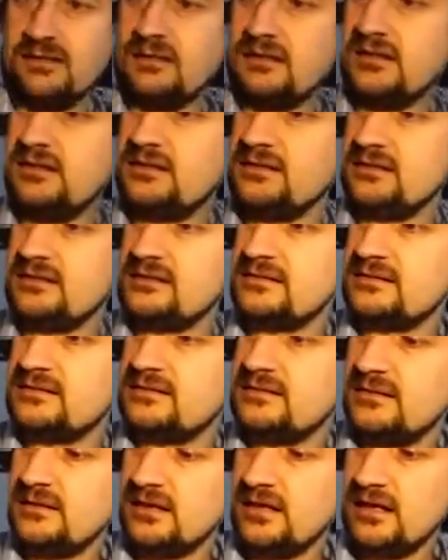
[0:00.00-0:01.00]

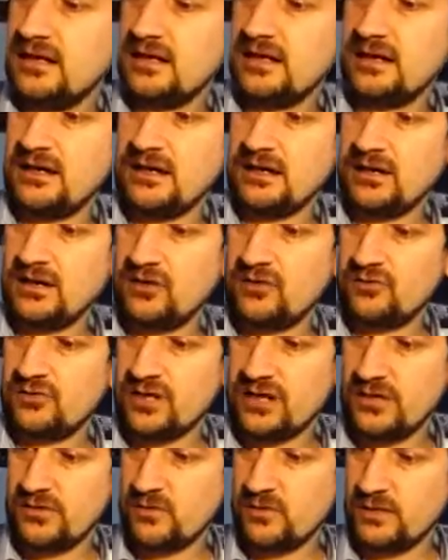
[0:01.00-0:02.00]
is a
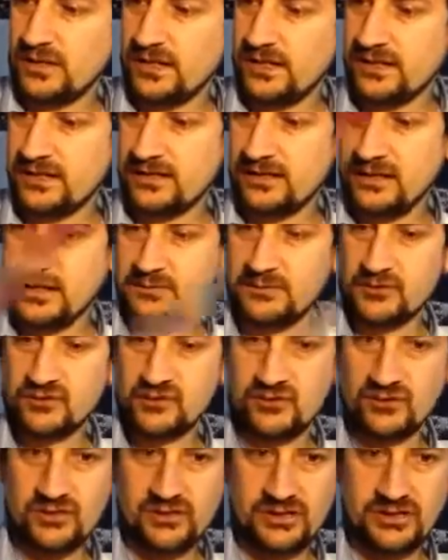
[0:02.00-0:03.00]
great way, I'm
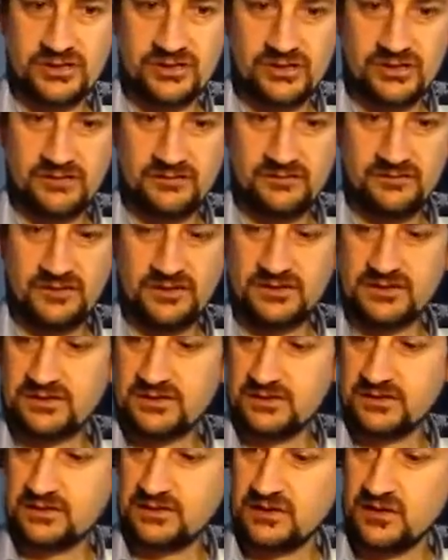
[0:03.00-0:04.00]
assured, of
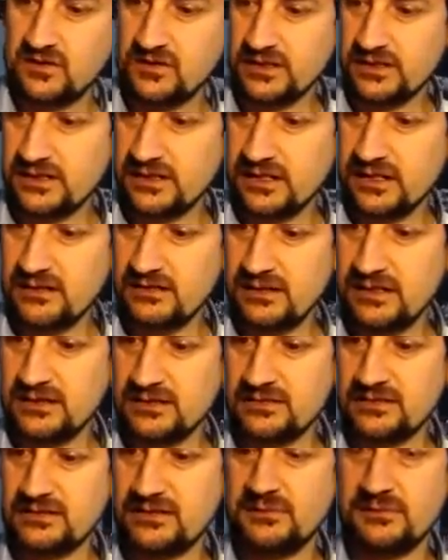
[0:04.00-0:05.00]
slowing down
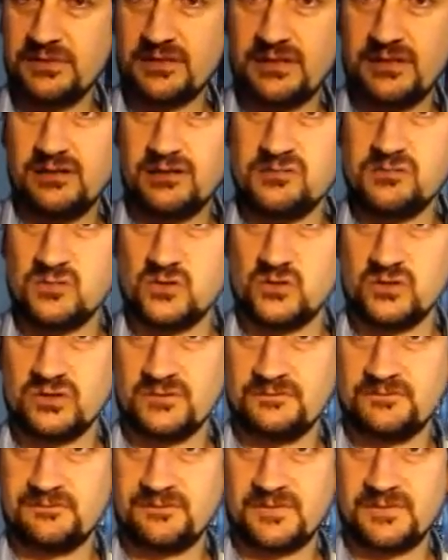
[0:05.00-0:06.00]
and stopping a longboard.
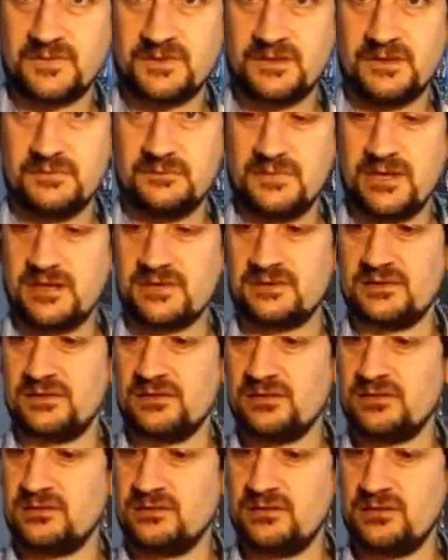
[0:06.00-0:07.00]
It mounts
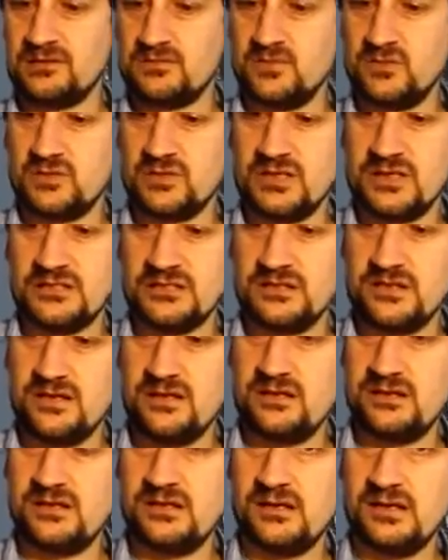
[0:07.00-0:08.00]
onto your longboard
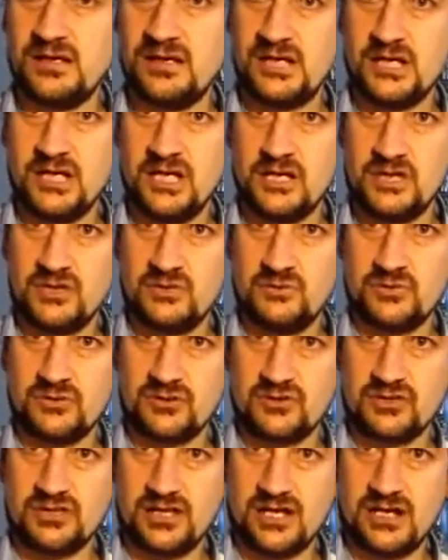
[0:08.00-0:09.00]
underneath, you
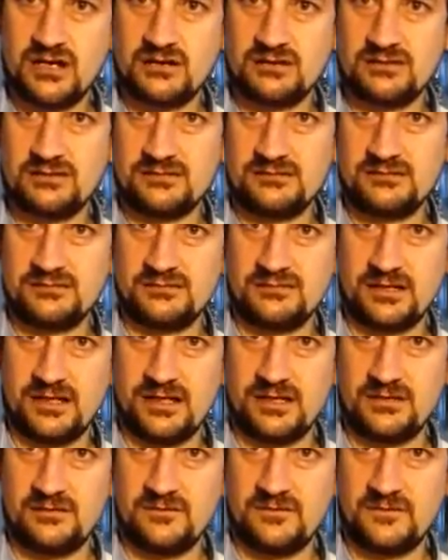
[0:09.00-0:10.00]
push down,
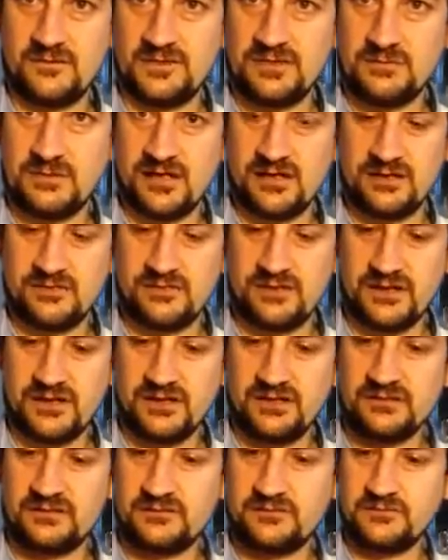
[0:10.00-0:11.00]
and if you've seen my other
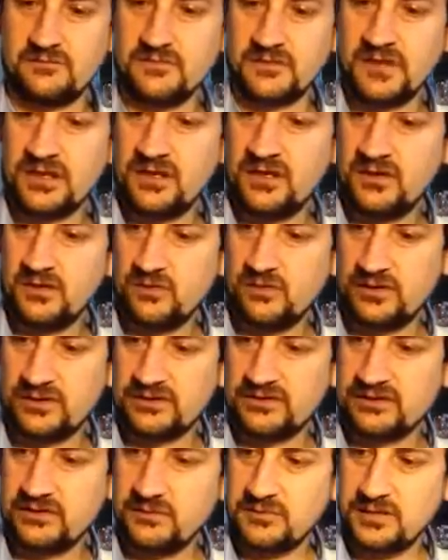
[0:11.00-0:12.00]
videos,
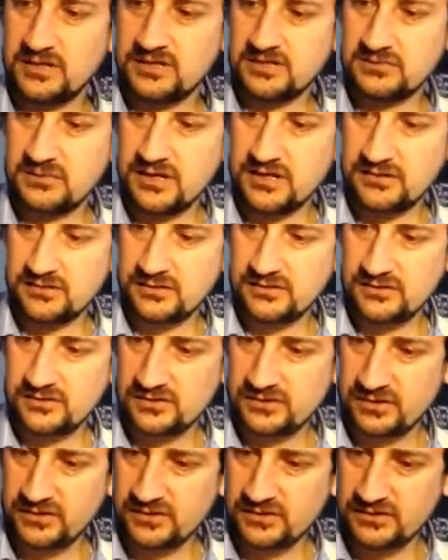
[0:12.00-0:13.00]
works similar to my own
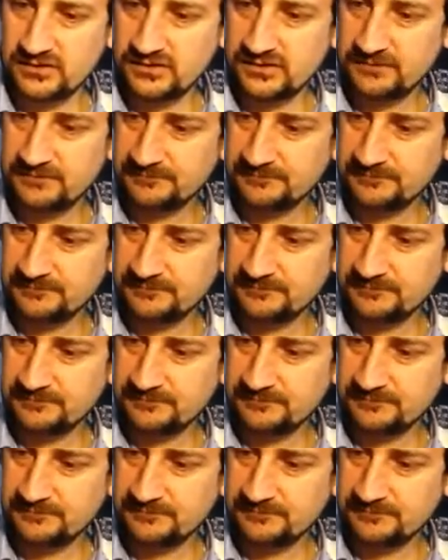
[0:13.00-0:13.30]
constructions.